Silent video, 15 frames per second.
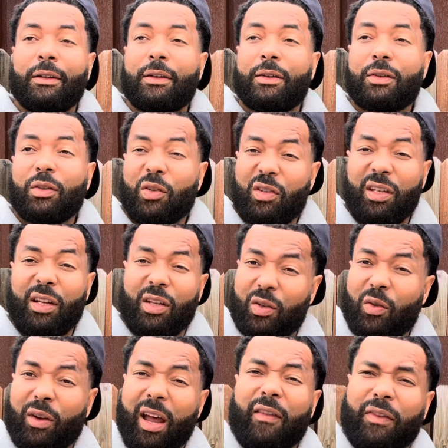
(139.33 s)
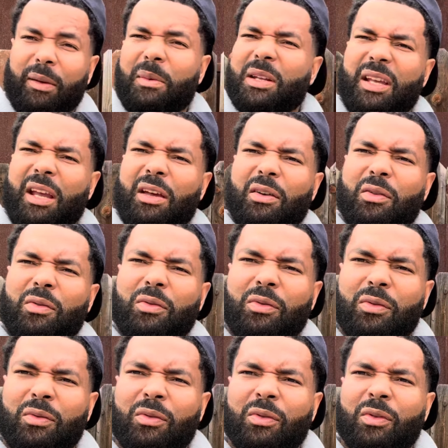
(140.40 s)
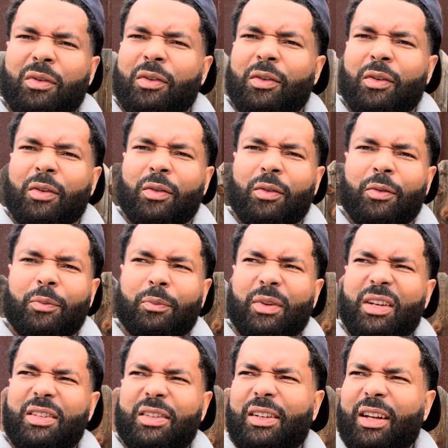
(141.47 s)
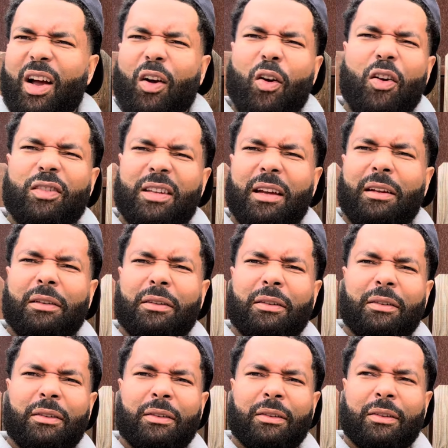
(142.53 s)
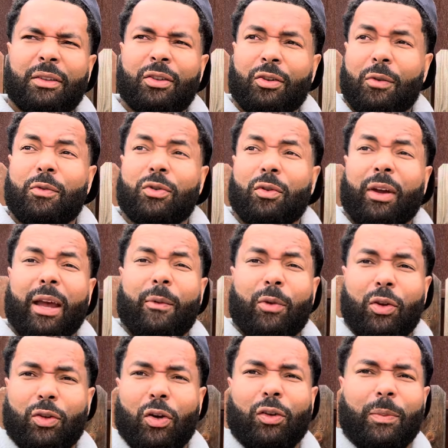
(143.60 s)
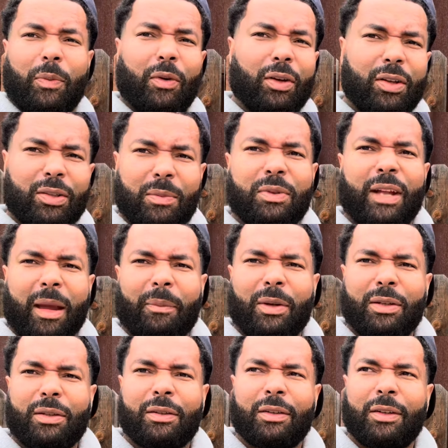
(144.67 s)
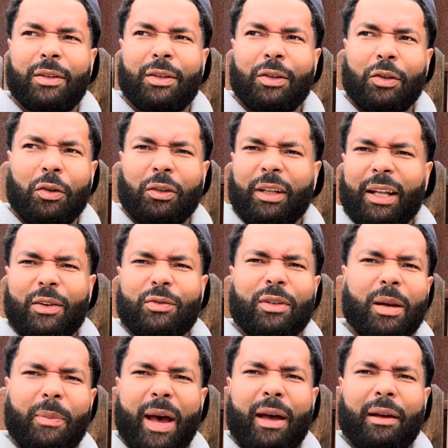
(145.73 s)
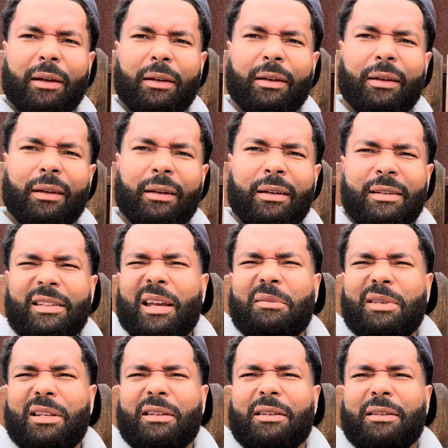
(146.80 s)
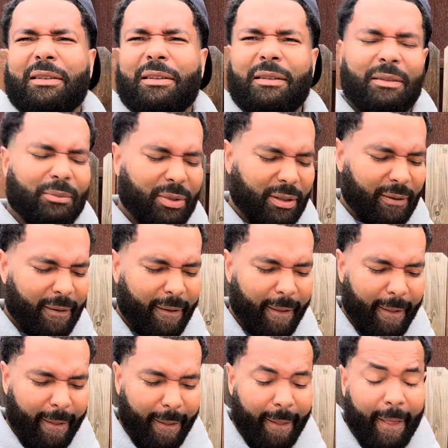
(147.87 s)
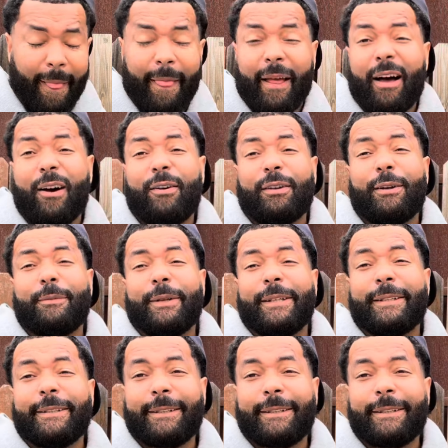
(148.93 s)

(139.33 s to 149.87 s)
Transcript: So you saying it's okay for him to tell, but he shouldn't have got caught telling? So it was okay when you told the police them statements? You think they was gonna get back? Same shit. But I don't know, man.